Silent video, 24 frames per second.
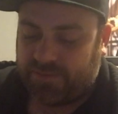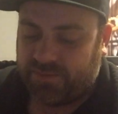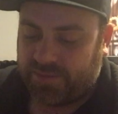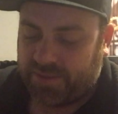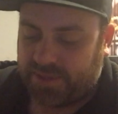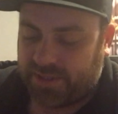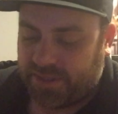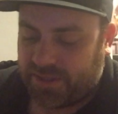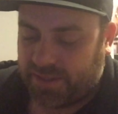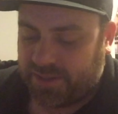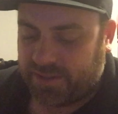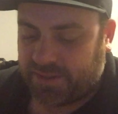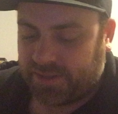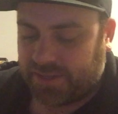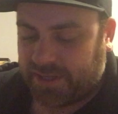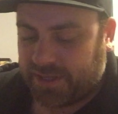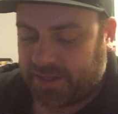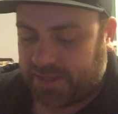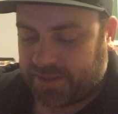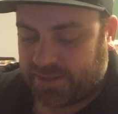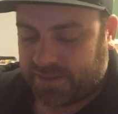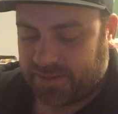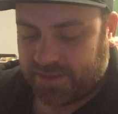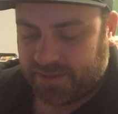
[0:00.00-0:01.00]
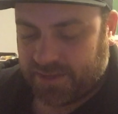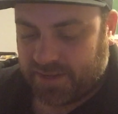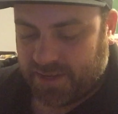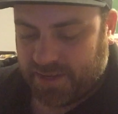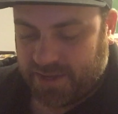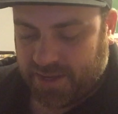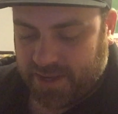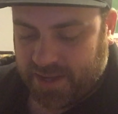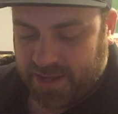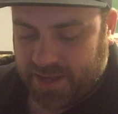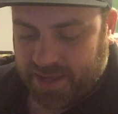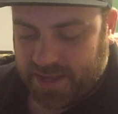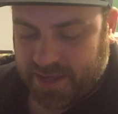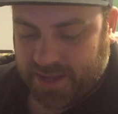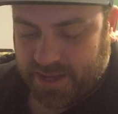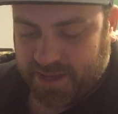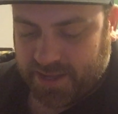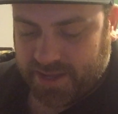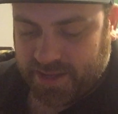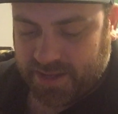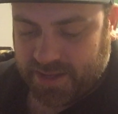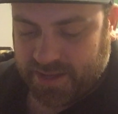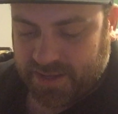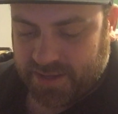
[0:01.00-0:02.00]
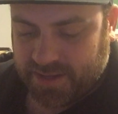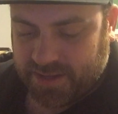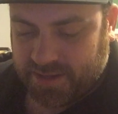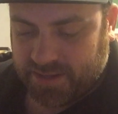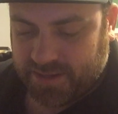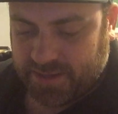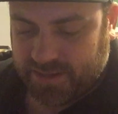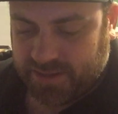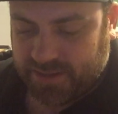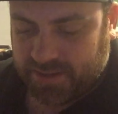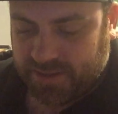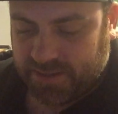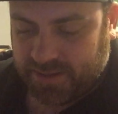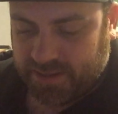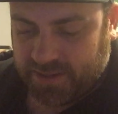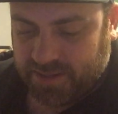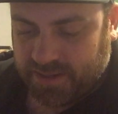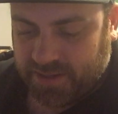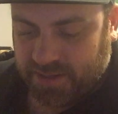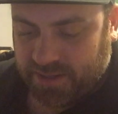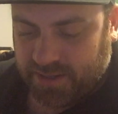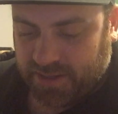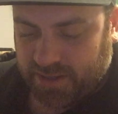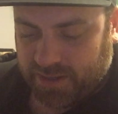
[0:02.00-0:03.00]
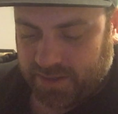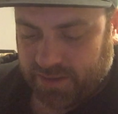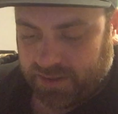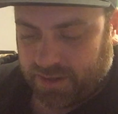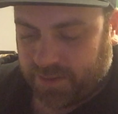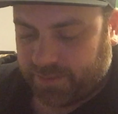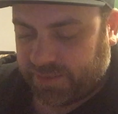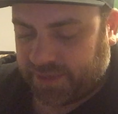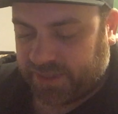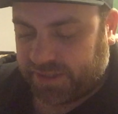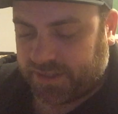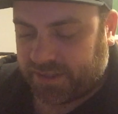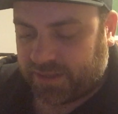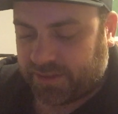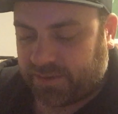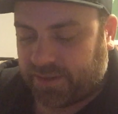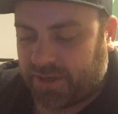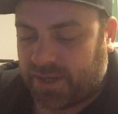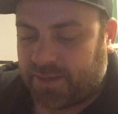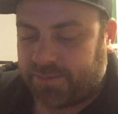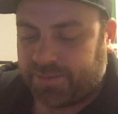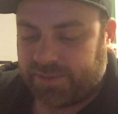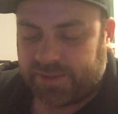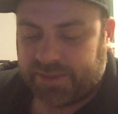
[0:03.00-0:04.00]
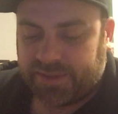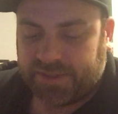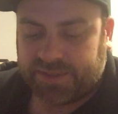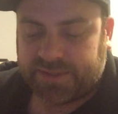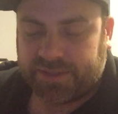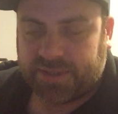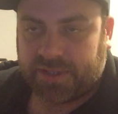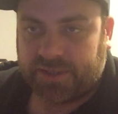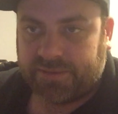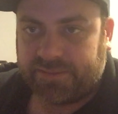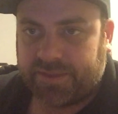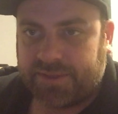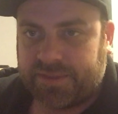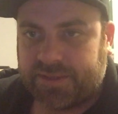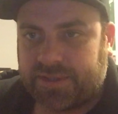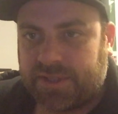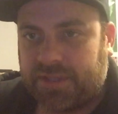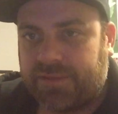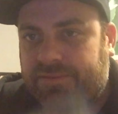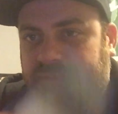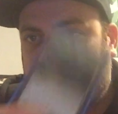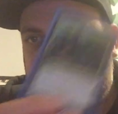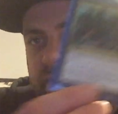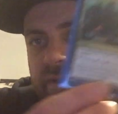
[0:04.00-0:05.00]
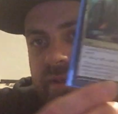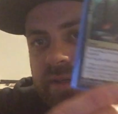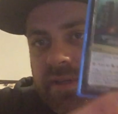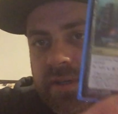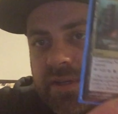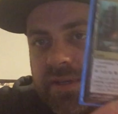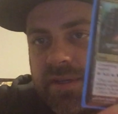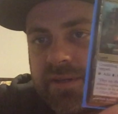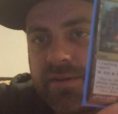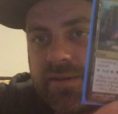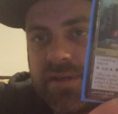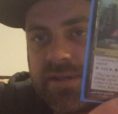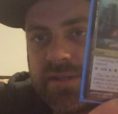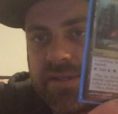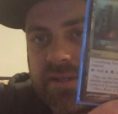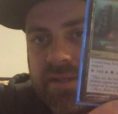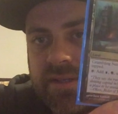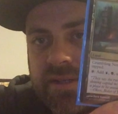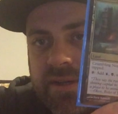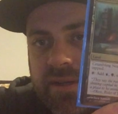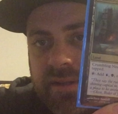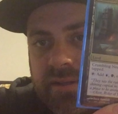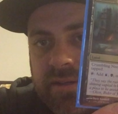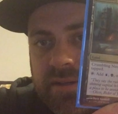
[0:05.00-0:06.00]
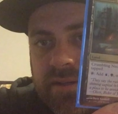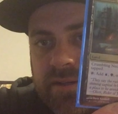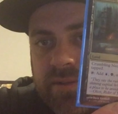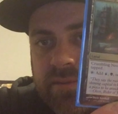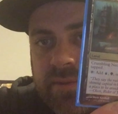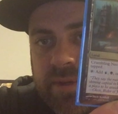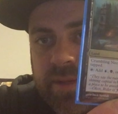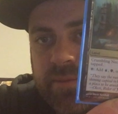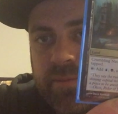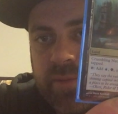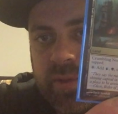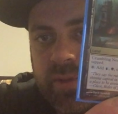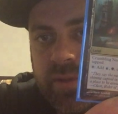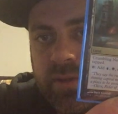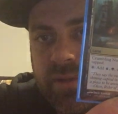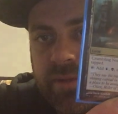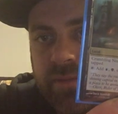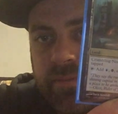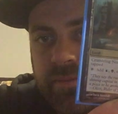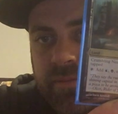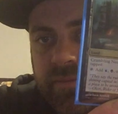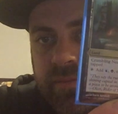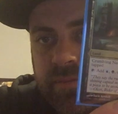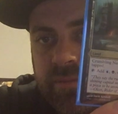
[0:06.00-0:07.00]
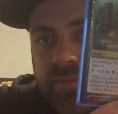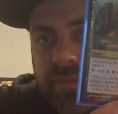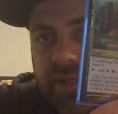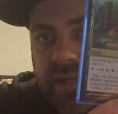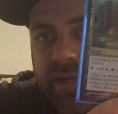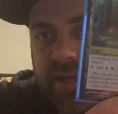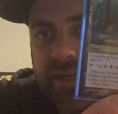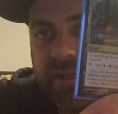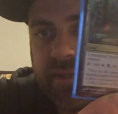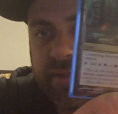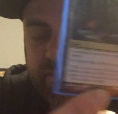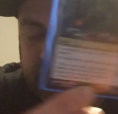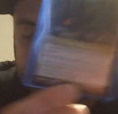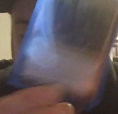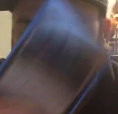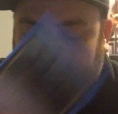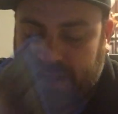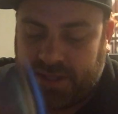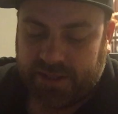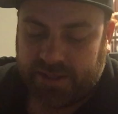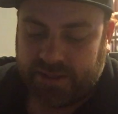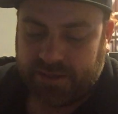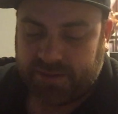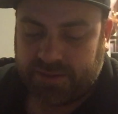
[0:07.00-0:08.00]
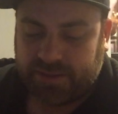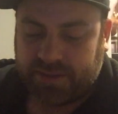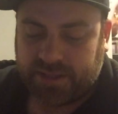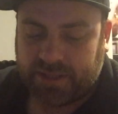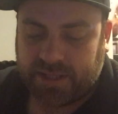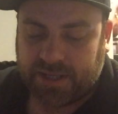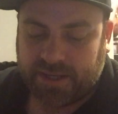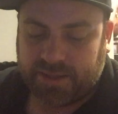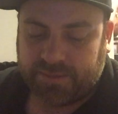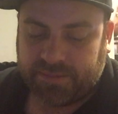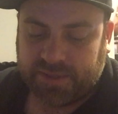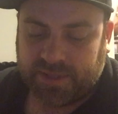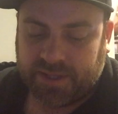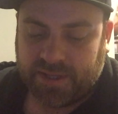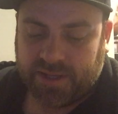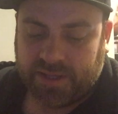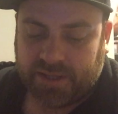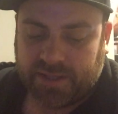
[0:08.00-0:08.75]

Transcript: Really good land. And Crumbling Necropolis, obviously for our Grixis colors, red, blue, or black. There's tapped.